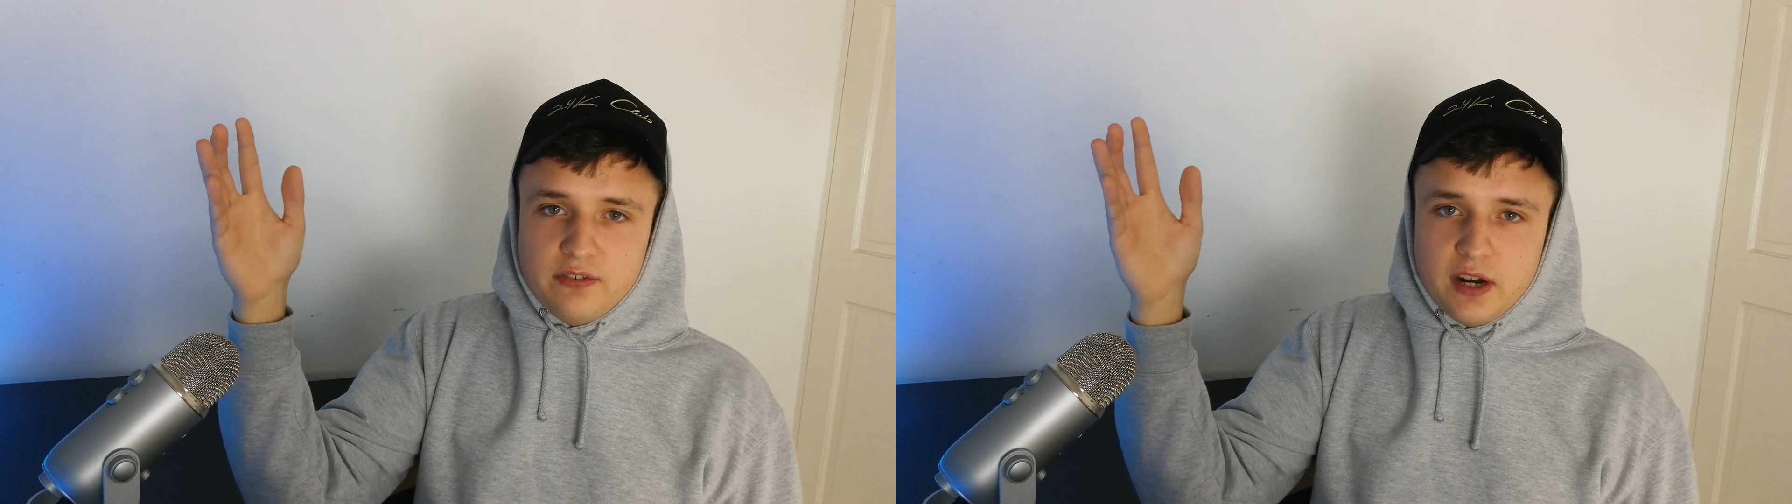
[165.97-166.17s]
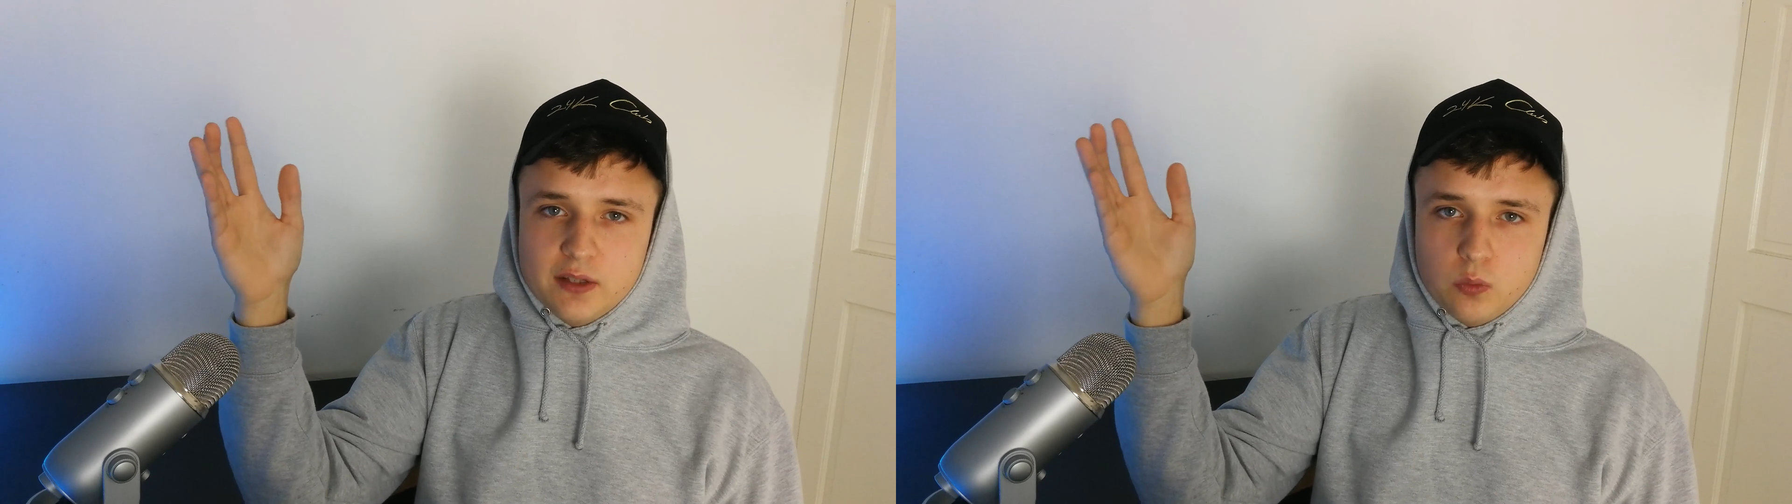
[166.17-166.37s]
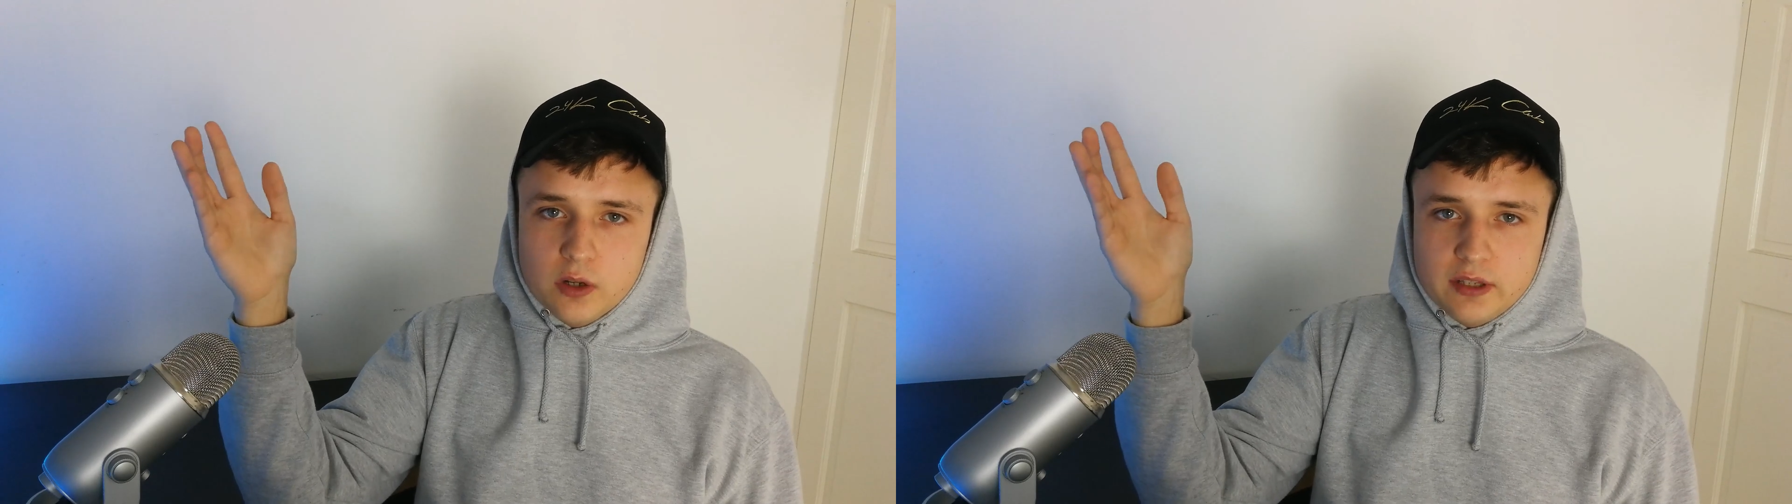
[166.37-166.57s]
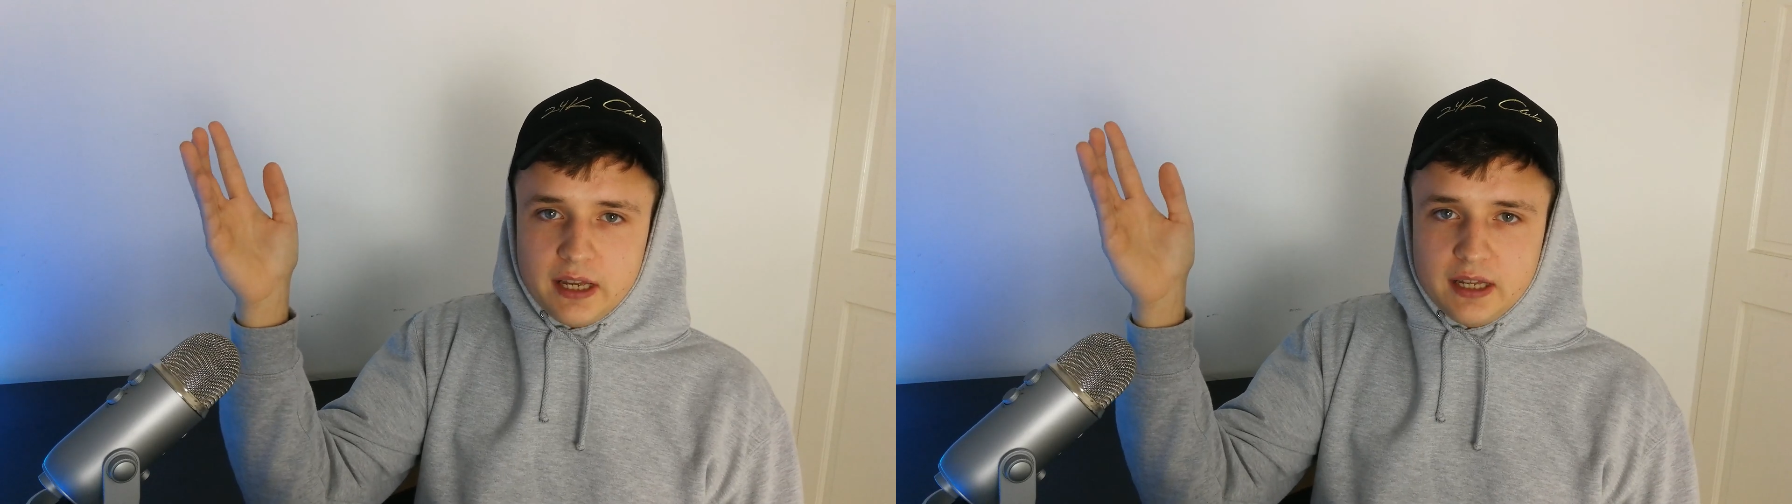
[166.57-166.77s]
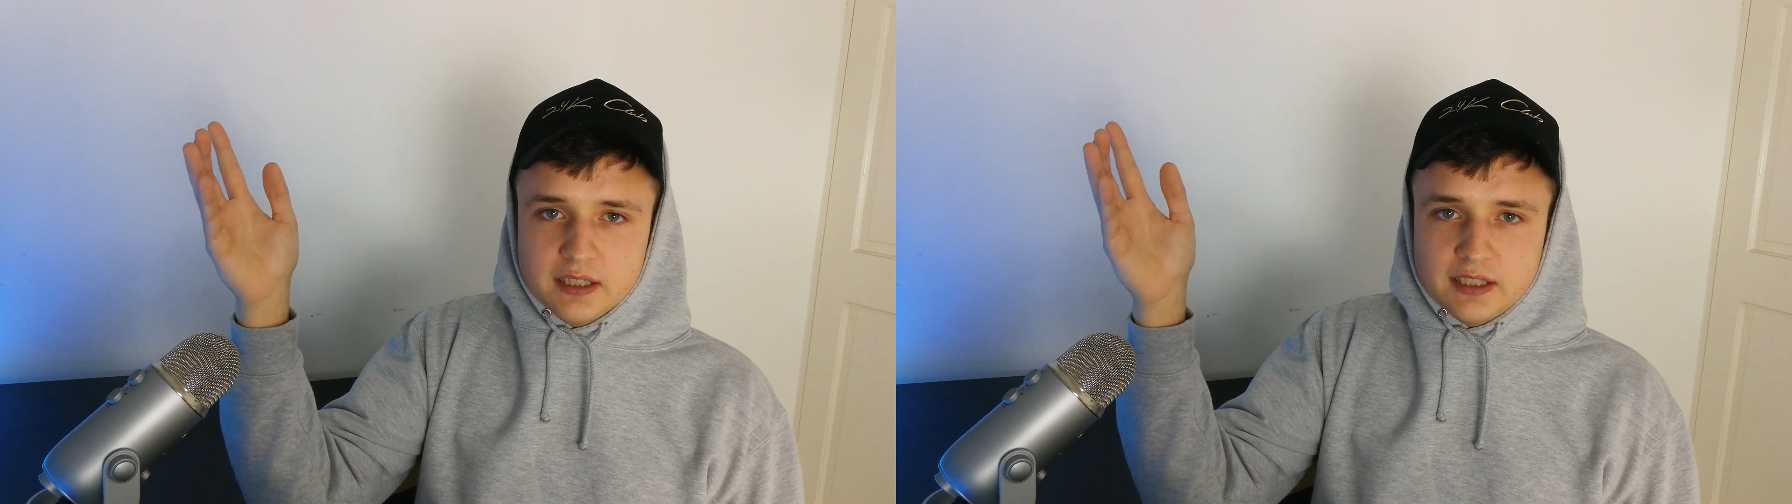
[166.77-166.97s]
thread one
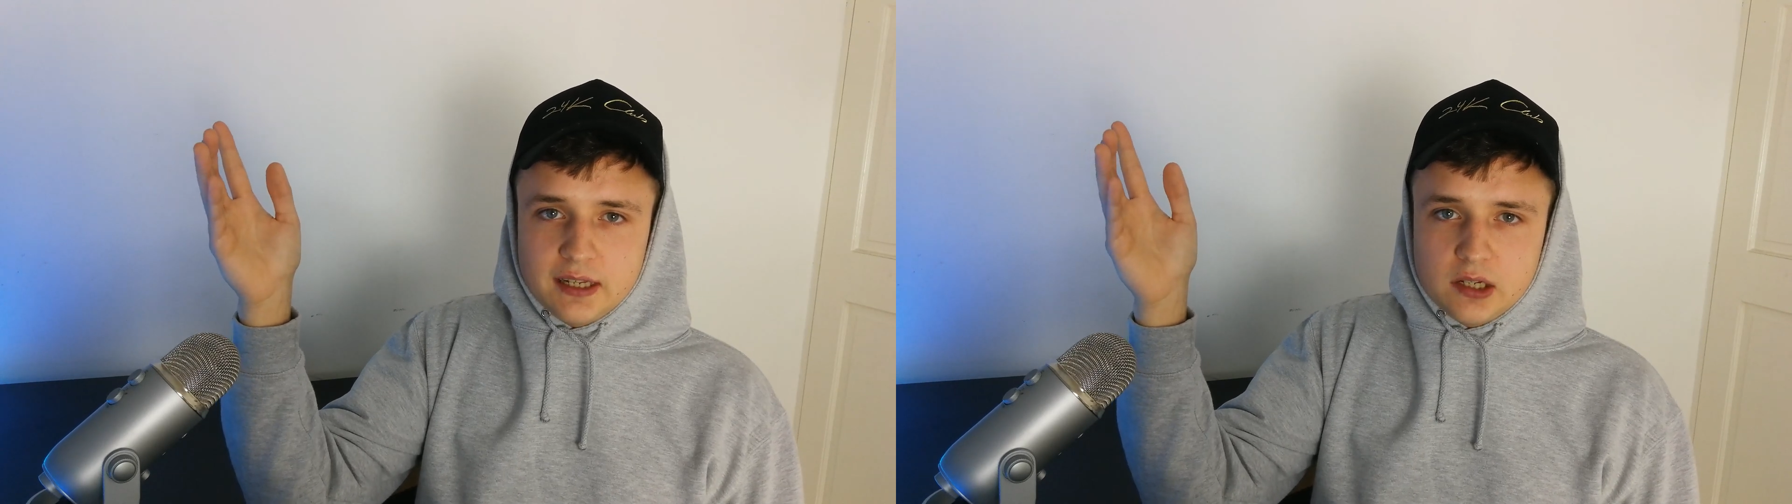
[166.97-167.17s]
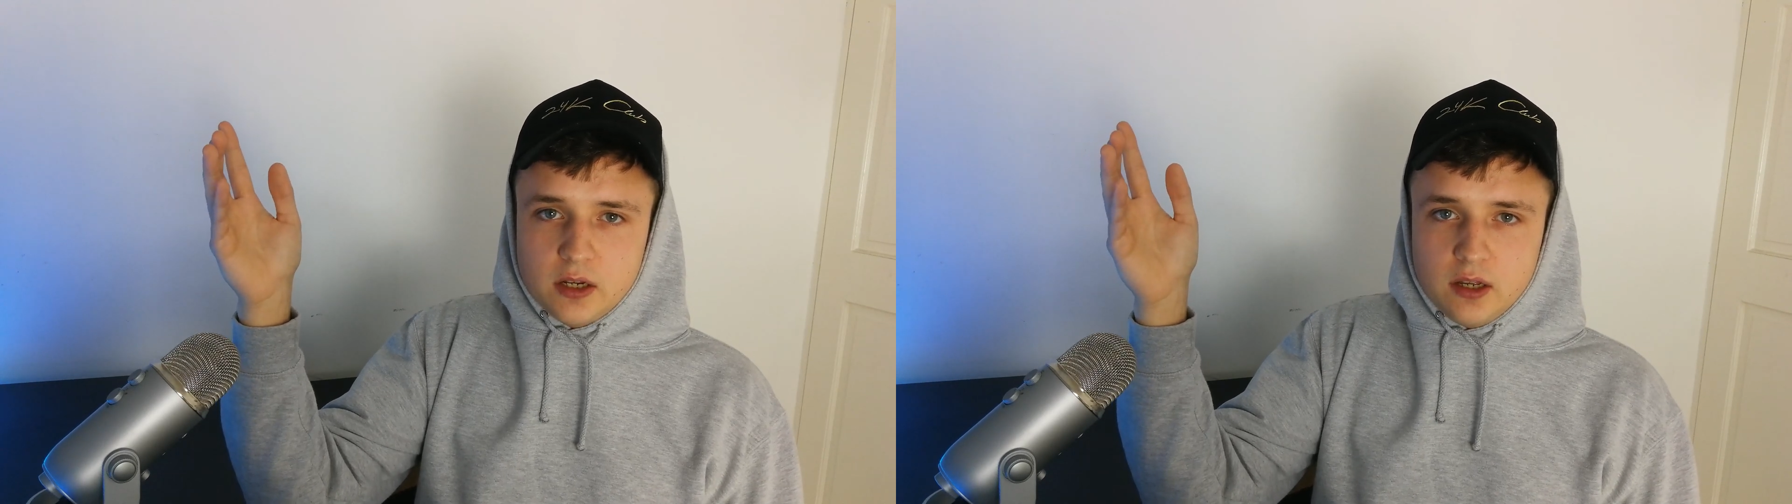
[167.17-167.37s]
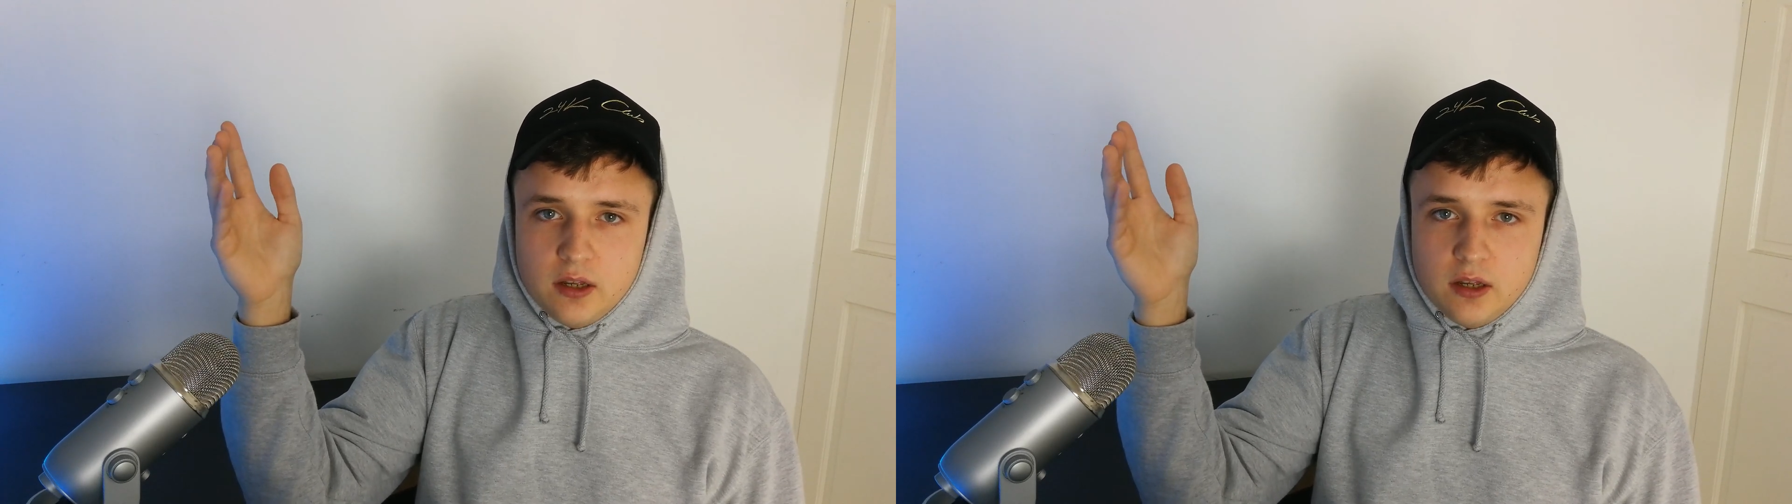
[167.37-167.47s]
day and said,